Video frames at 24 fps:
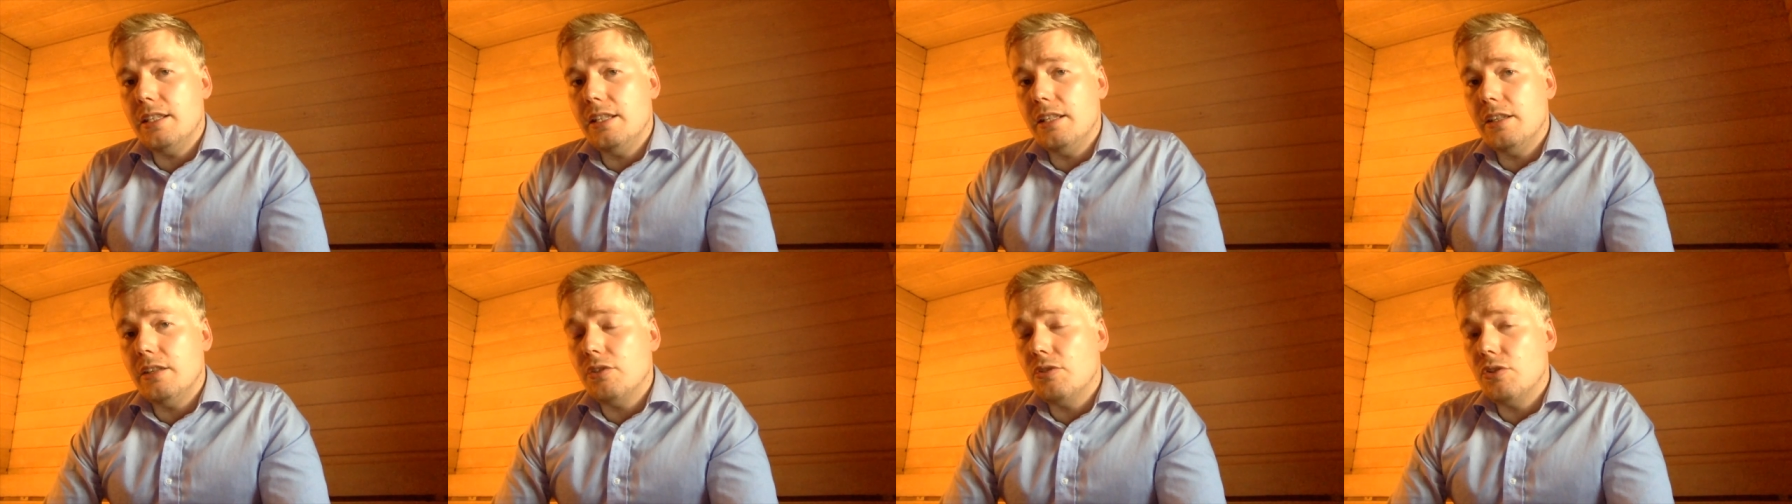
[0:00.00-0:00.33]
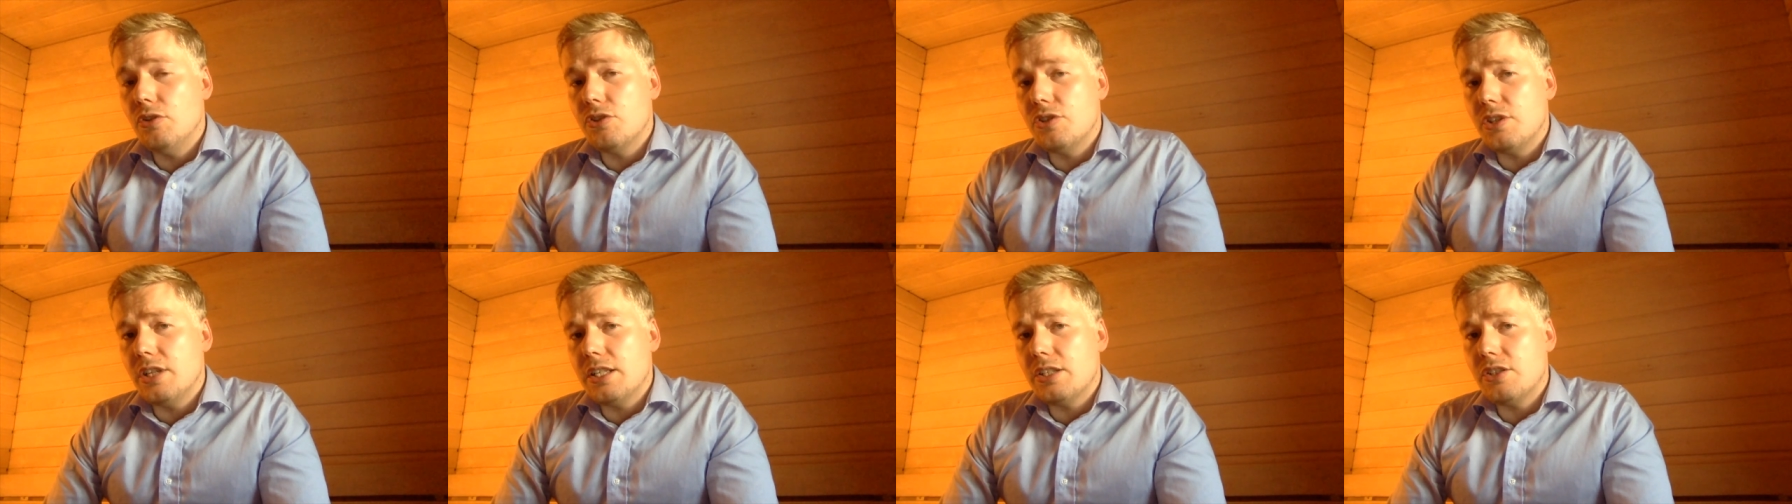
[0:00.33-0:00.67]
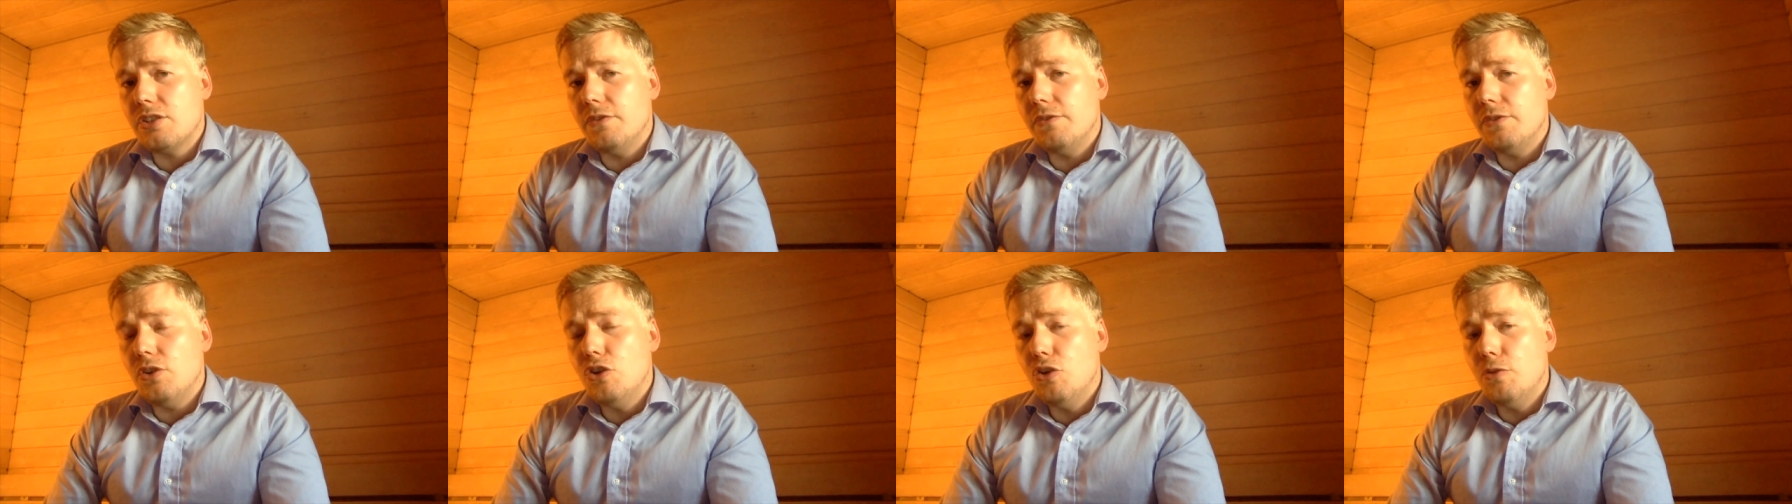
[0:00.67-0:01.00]
in the
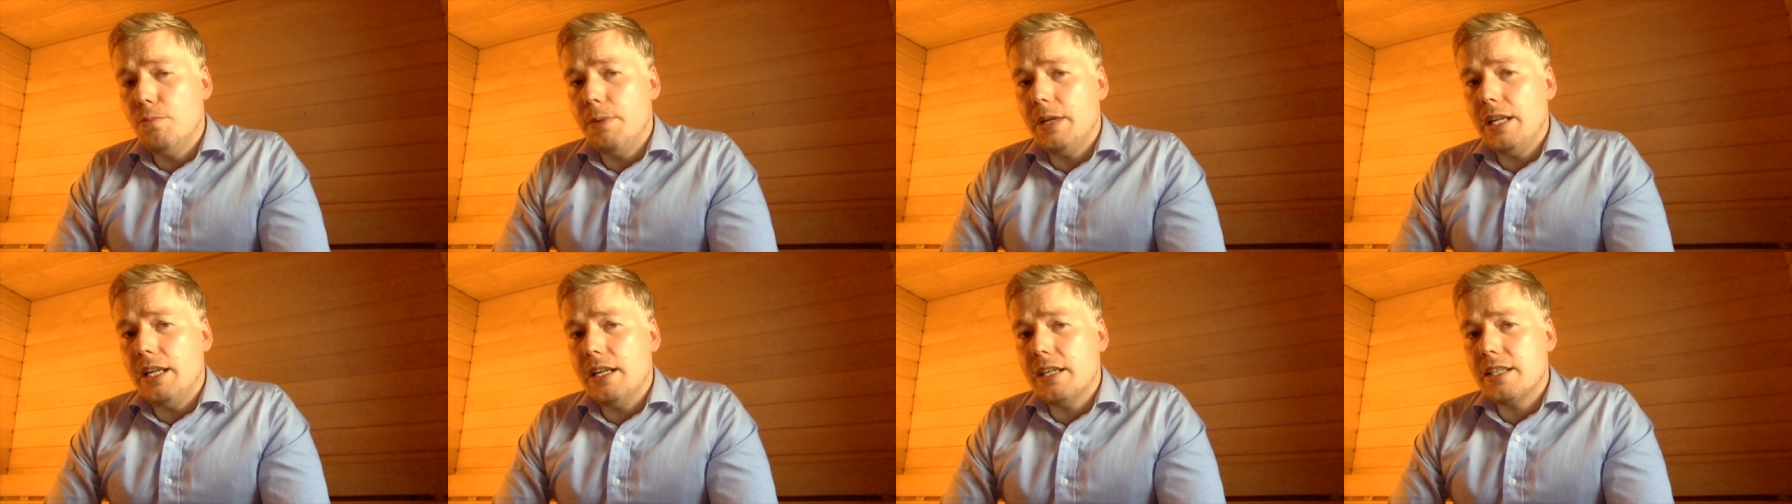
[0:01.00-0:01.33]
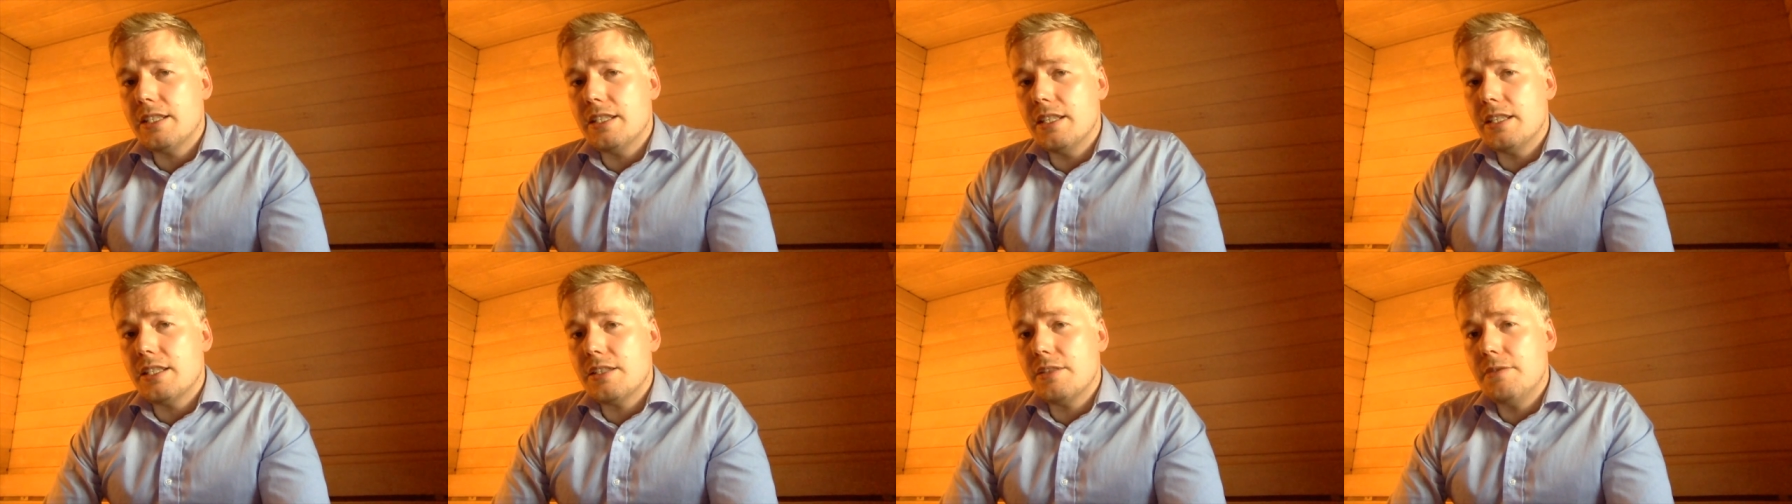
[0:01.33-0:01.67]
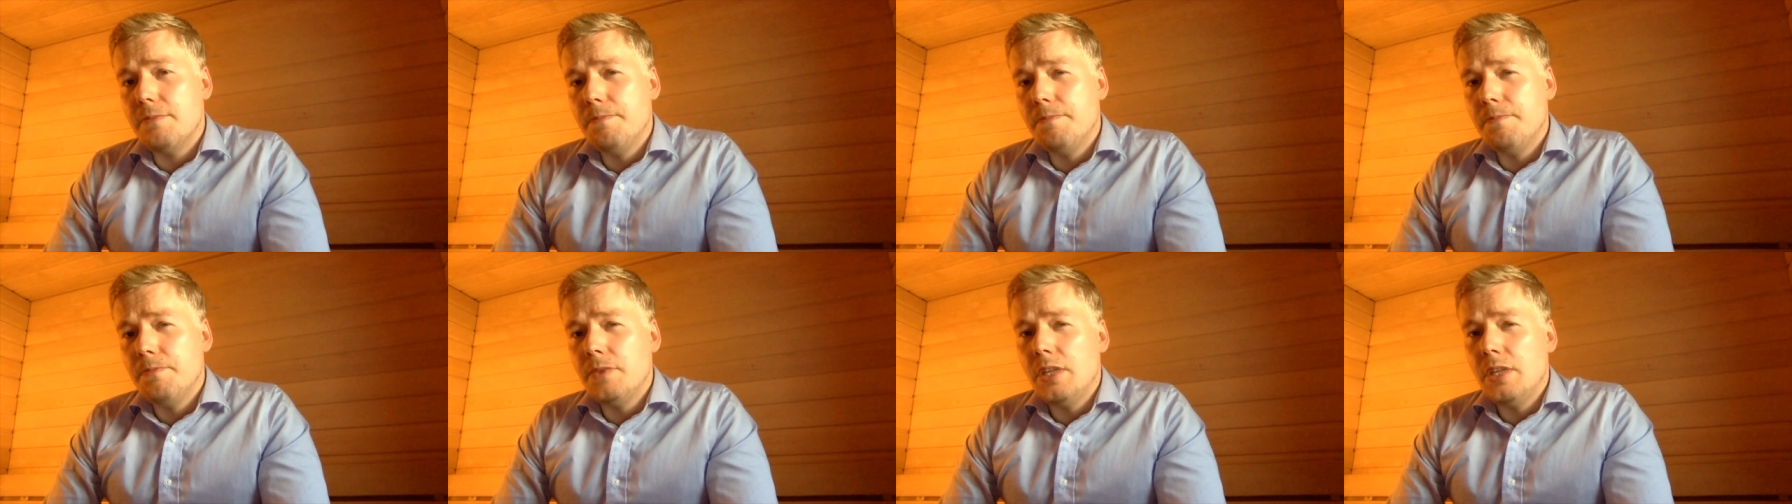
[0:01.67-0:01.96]
context of open access.